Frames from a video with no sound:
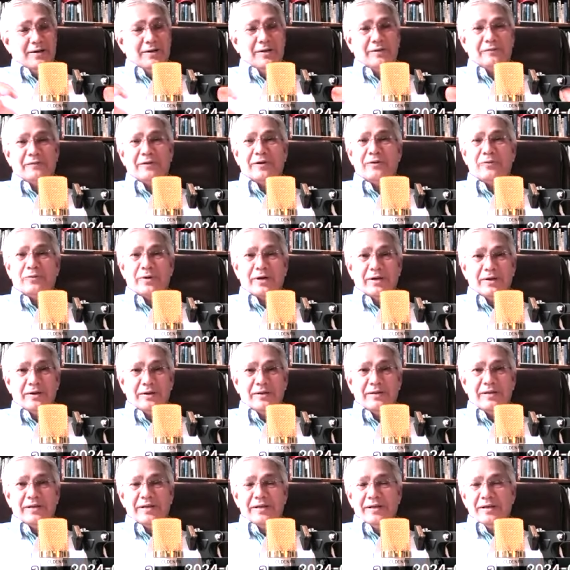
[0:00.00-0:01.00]
all of our
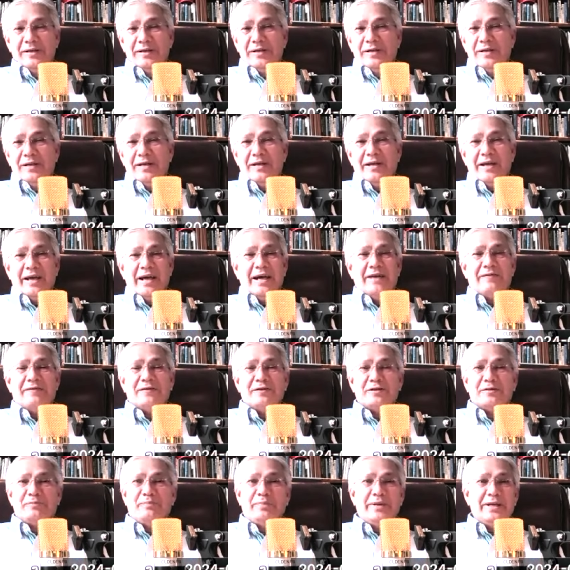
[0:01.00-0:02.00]
wealth and
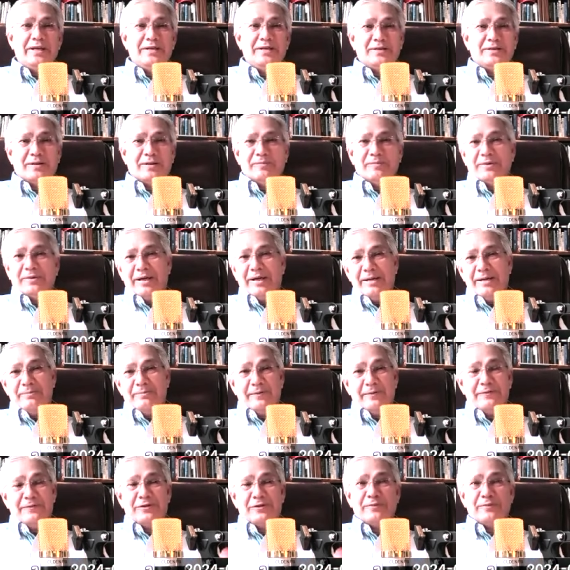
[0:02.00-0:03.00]
have us be some
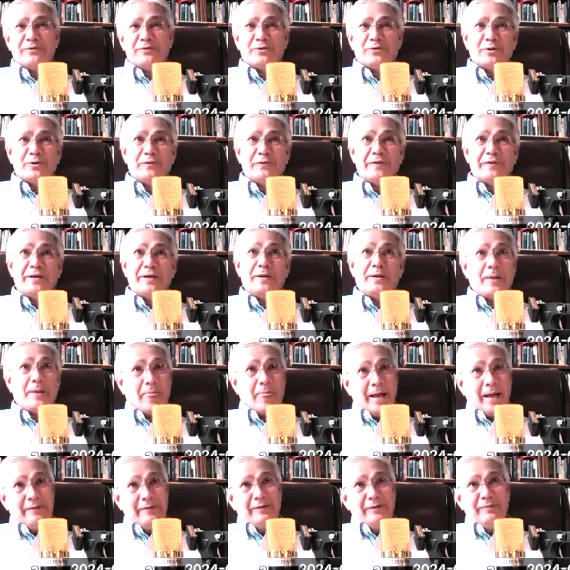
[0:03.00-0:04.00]
type of subservient.
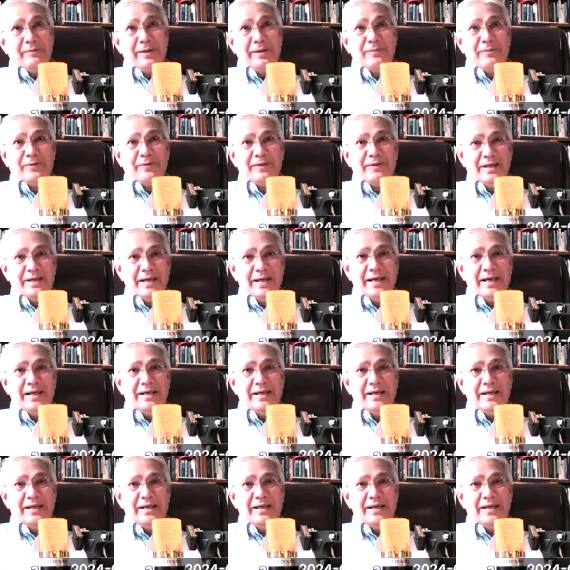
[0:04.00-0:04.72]
I remember in the